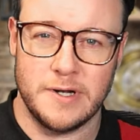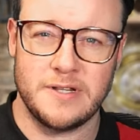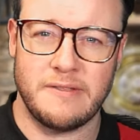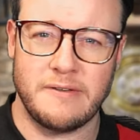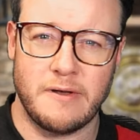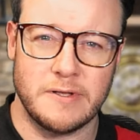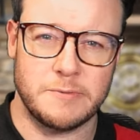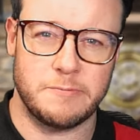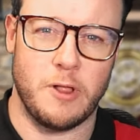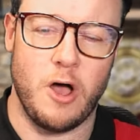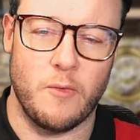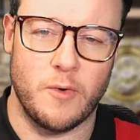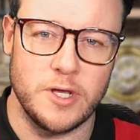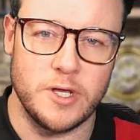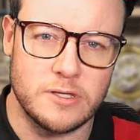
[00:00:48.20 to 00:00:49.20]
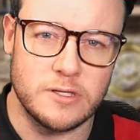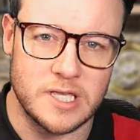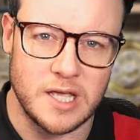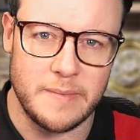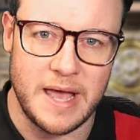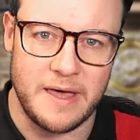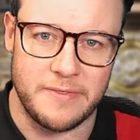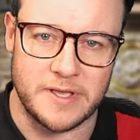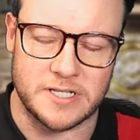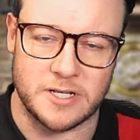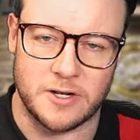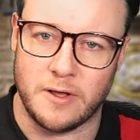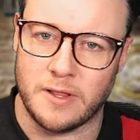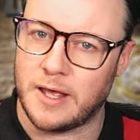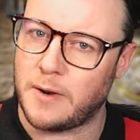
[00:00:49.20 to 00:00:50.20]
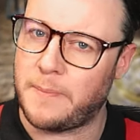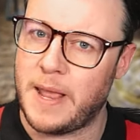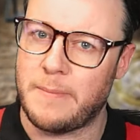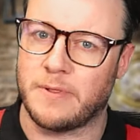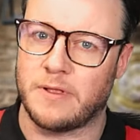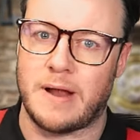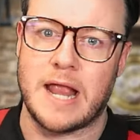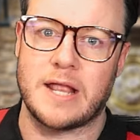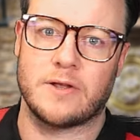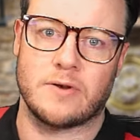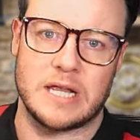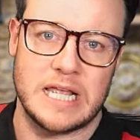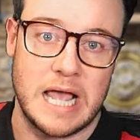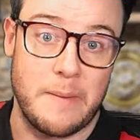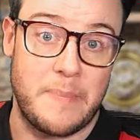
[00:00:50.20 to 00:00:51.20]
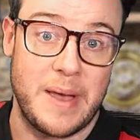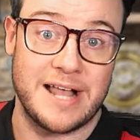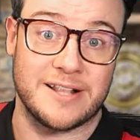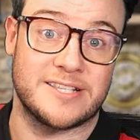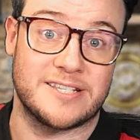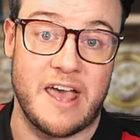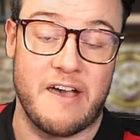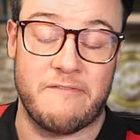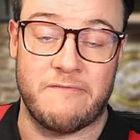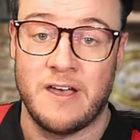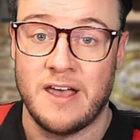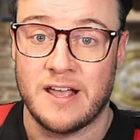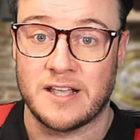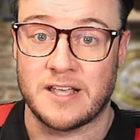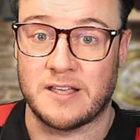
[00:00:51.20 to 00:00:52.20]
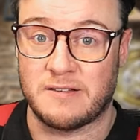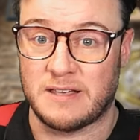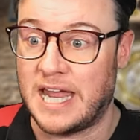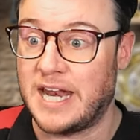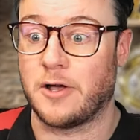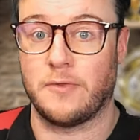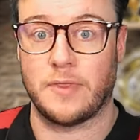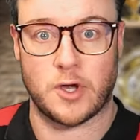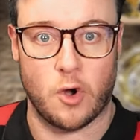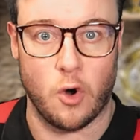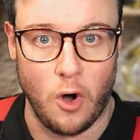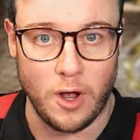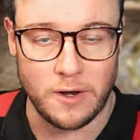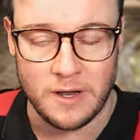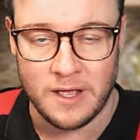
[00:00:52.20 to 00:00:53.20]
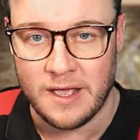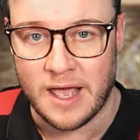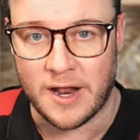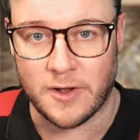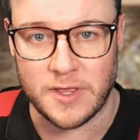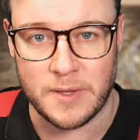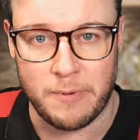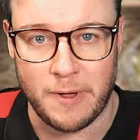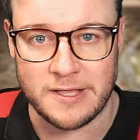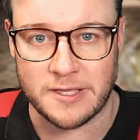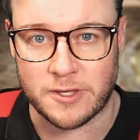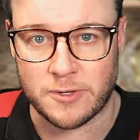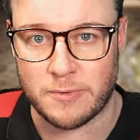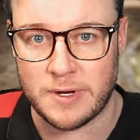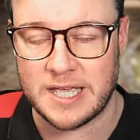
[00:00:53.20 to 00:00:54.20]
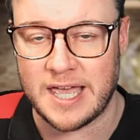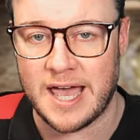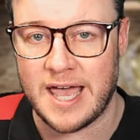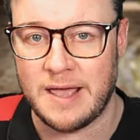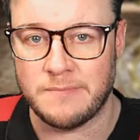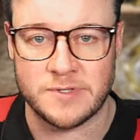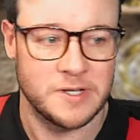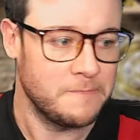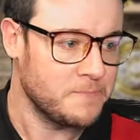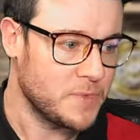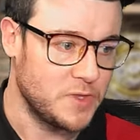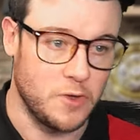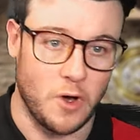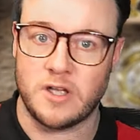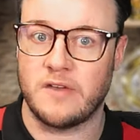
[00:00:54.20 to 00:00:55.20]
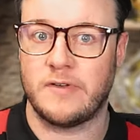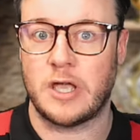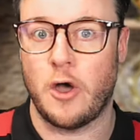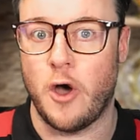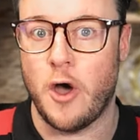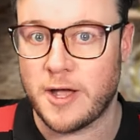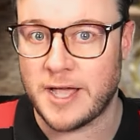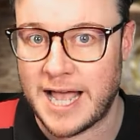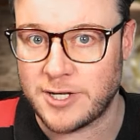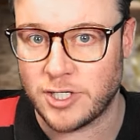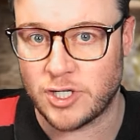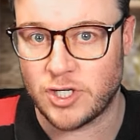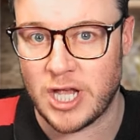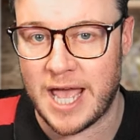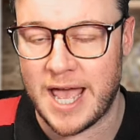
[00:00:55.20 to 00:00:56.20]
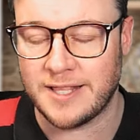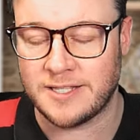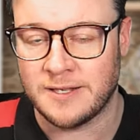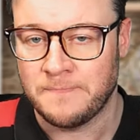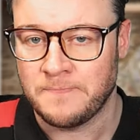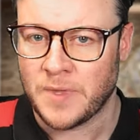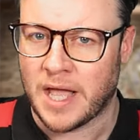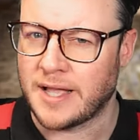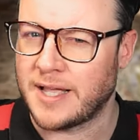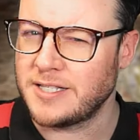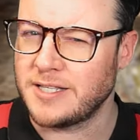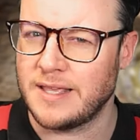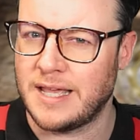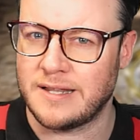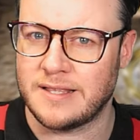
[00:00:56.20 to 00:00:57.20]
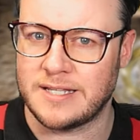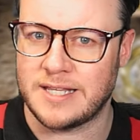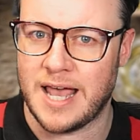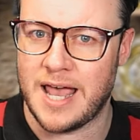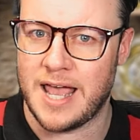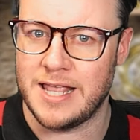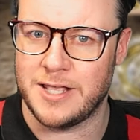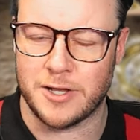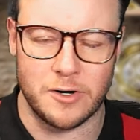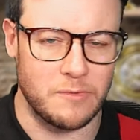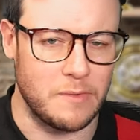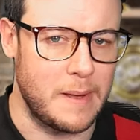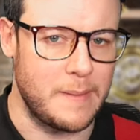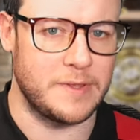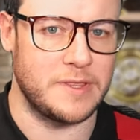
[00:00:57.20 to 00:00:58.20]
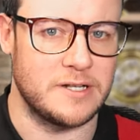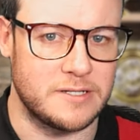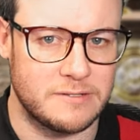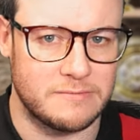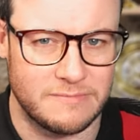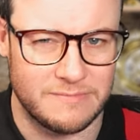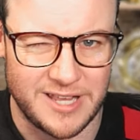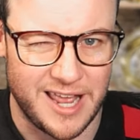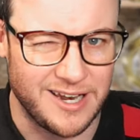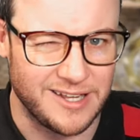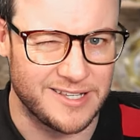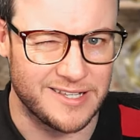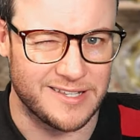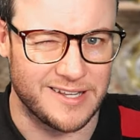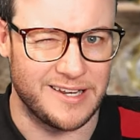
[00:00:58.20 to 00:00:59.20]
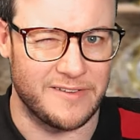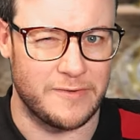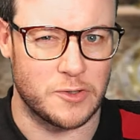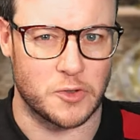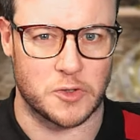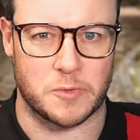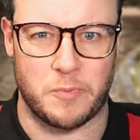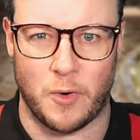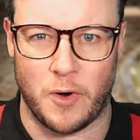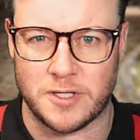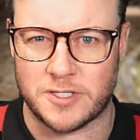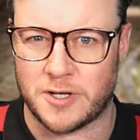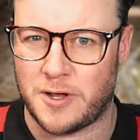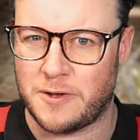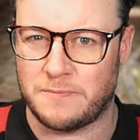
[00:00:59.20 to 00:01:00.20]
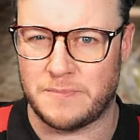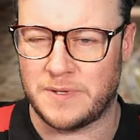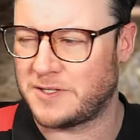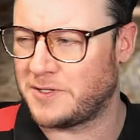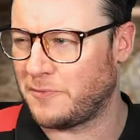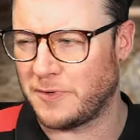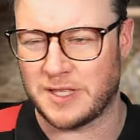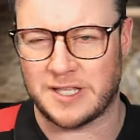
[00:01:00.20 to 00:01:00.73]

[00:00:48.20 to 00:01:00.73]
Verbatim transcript: me know down in the comments below, what do you think about this? I know a lot of people are angry about Steph getting on the court and only playing the three games, not giving Hurkacz a chance. I guess at the end of the day, you got to remember that tennis is an individual sport, so it's not